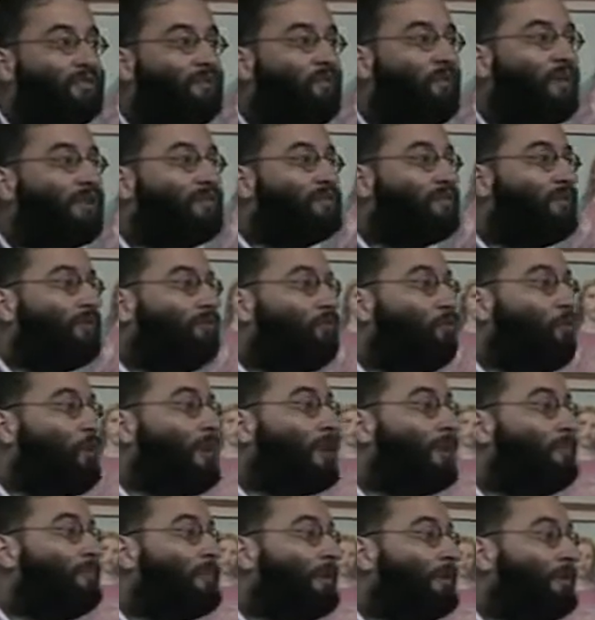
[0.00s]
quite
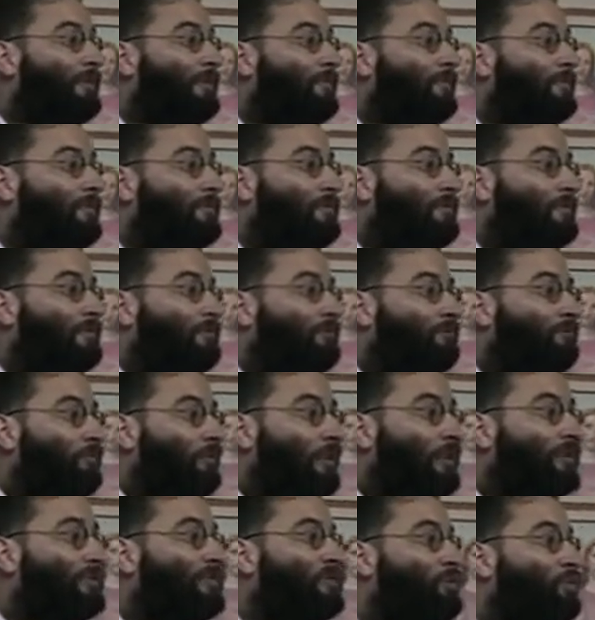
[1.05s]
overwhelming for
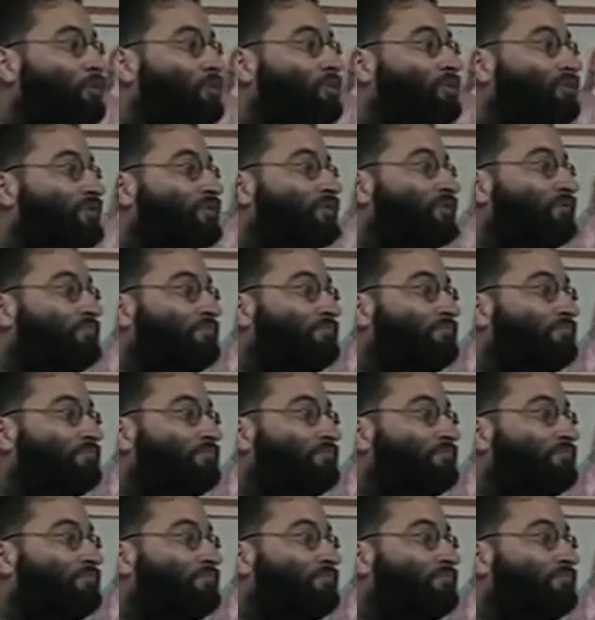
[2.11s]
any youth.